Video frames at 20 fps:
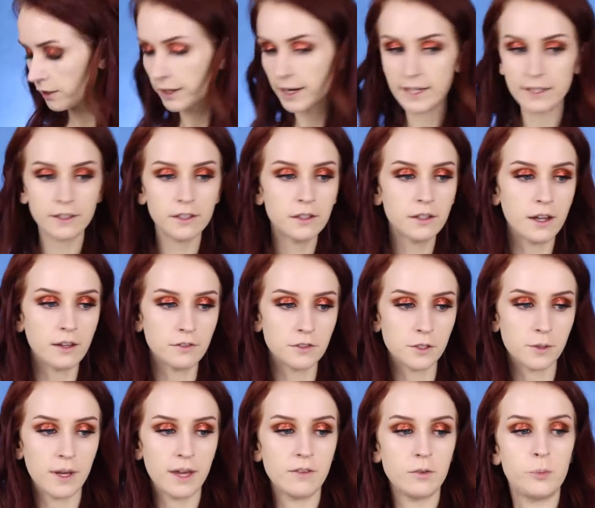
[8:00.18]
All right, good enough.
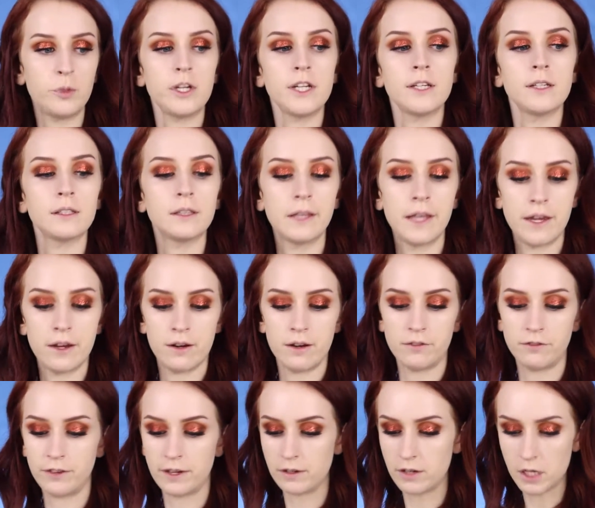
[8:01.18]
So I have a pretty good layer
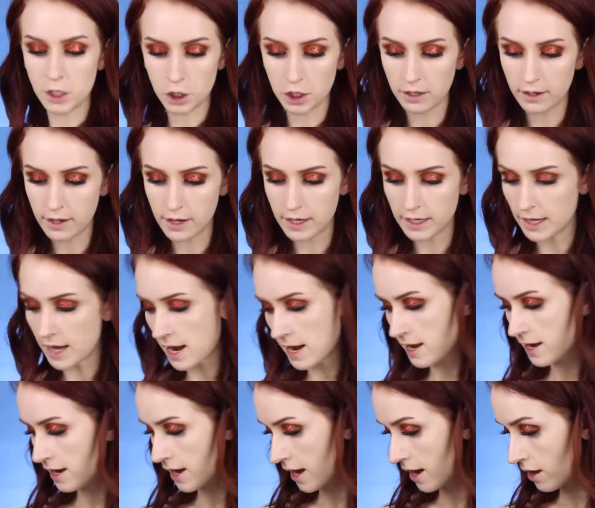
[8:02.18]
of foundation on,
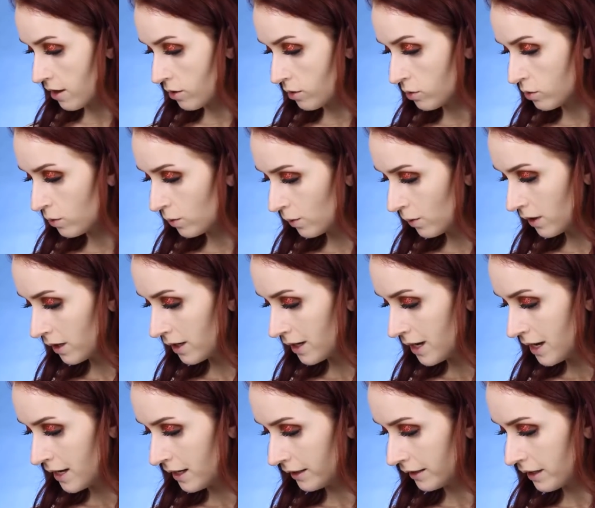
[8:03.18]
and now
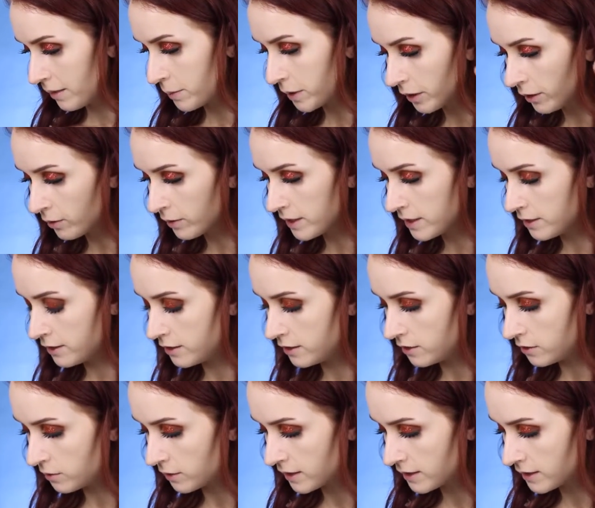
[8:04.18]
I'm gonna go into